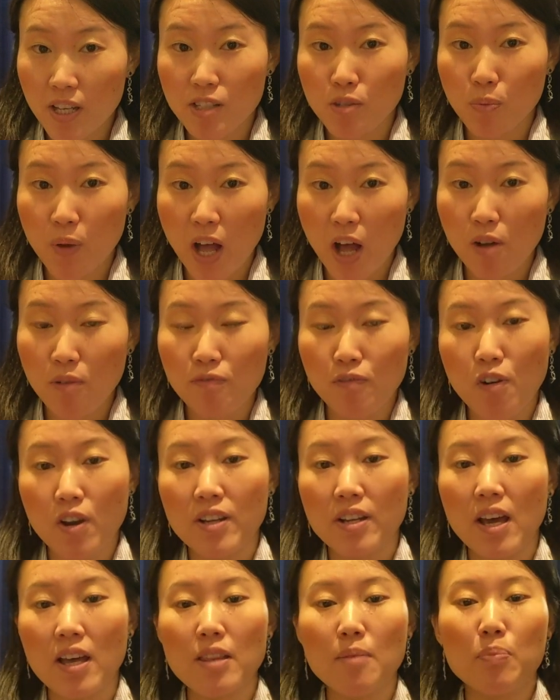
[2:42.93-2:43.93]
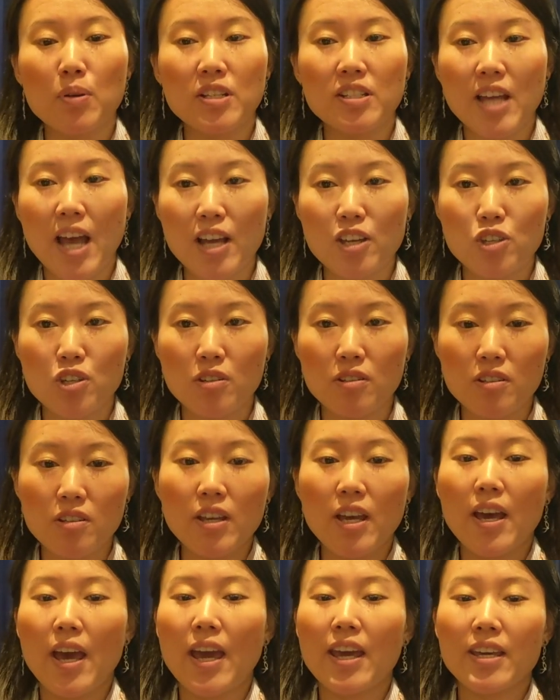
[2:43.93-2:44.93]
as well for another protection
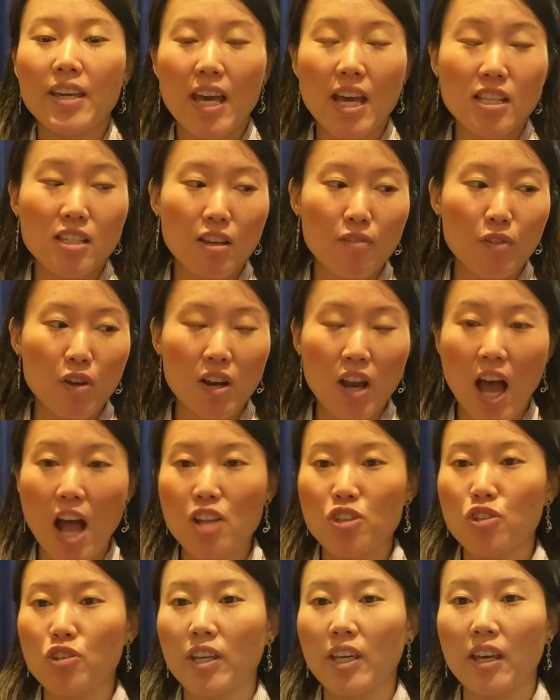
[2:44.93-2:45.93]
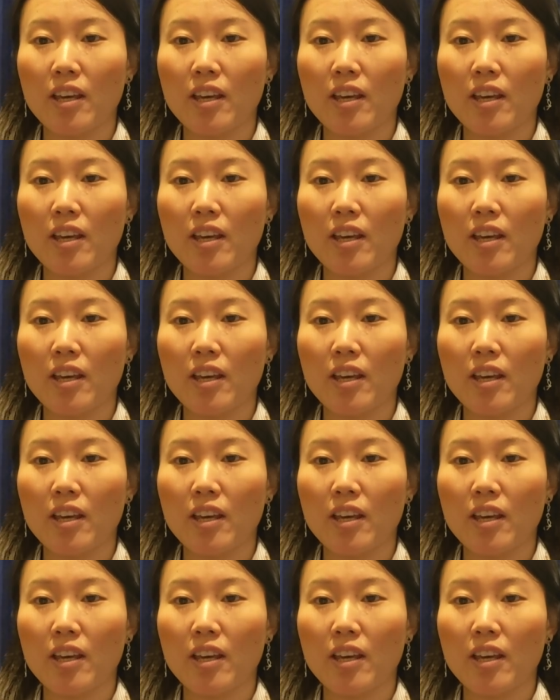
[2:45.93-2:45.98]
in case of a large